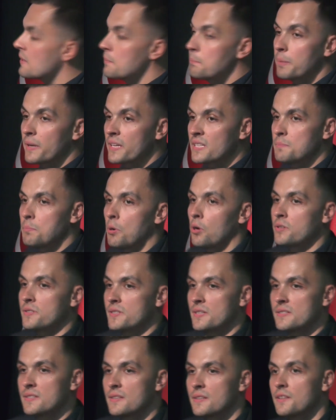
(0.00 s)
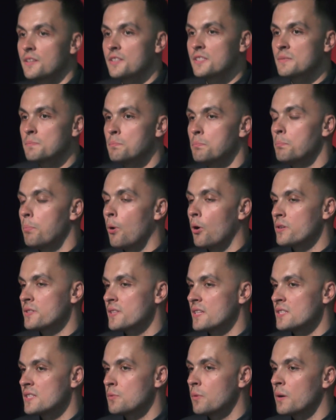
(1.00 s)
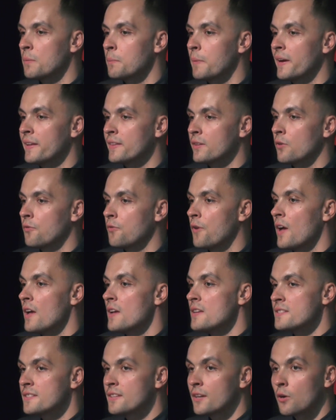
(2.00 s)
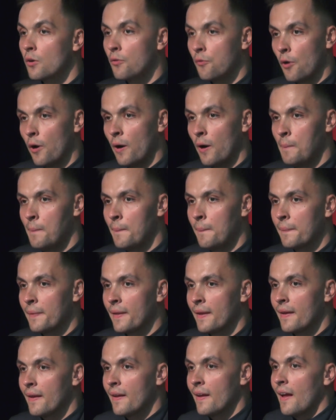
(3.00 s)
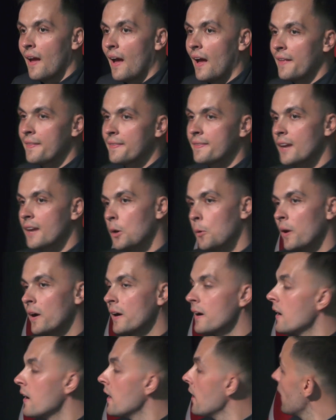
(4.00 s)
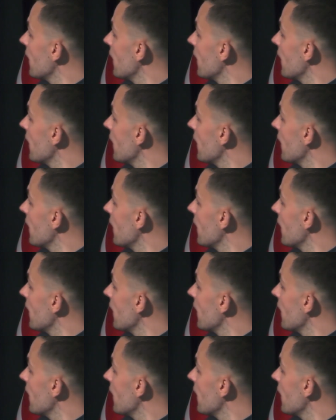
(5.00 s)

and big boxes. These boxes were made of styrofoam, and they were